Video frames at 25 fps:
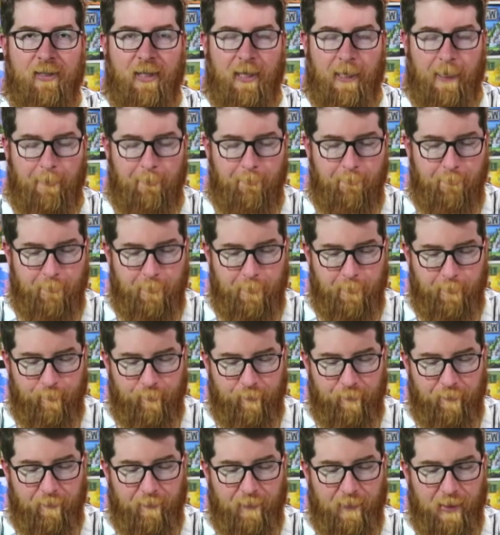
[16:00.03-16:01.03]
game,
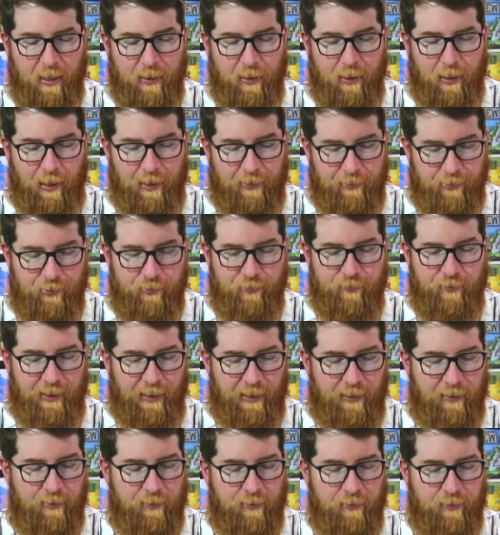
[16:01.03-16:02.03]
I do
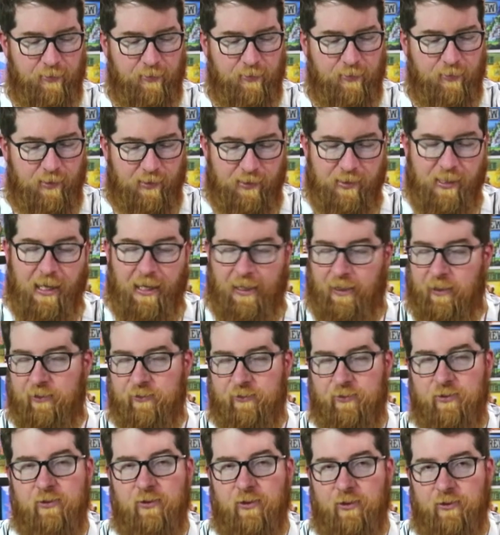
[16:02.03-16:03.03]
think Catan
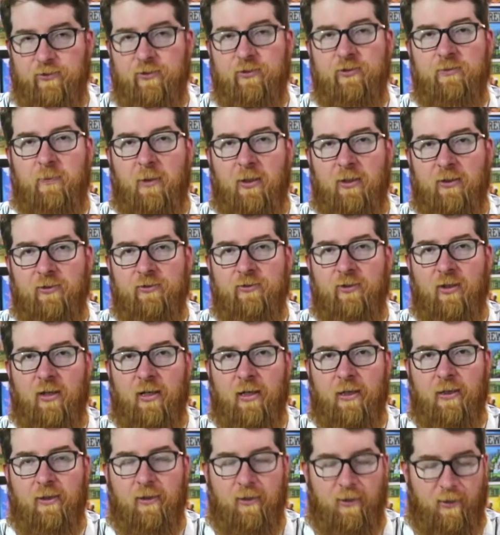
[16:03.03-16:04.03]
is a, is a smart
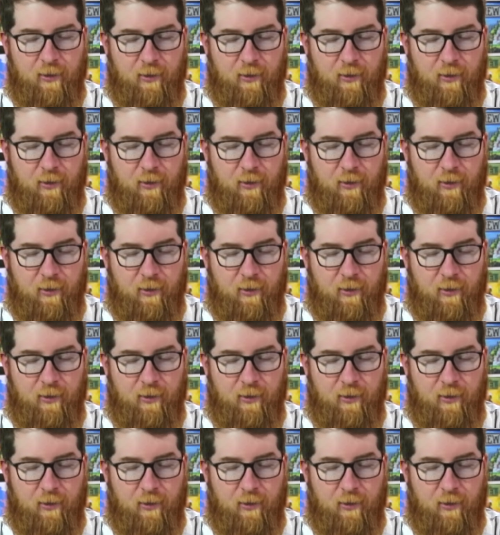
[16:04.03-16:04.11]
design.